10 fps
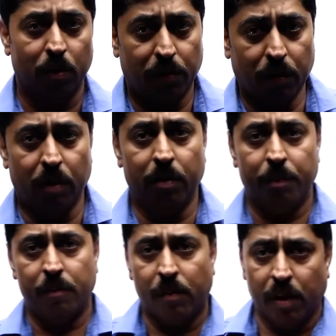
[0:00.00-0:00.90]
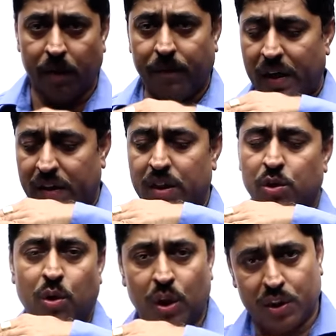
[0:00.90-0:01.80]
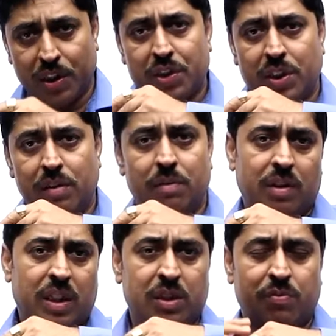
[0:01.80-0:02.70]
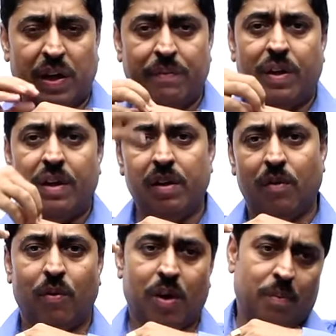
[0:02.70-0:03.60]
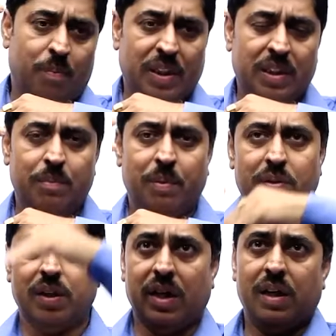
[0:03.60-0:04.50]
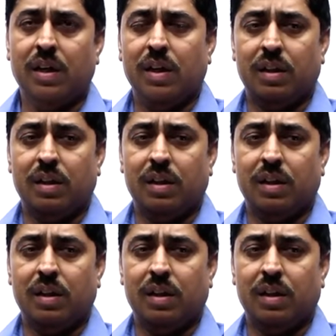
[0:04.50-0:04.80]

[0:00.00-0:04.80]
So, if at this cross section it is 5 kg of water passing per second,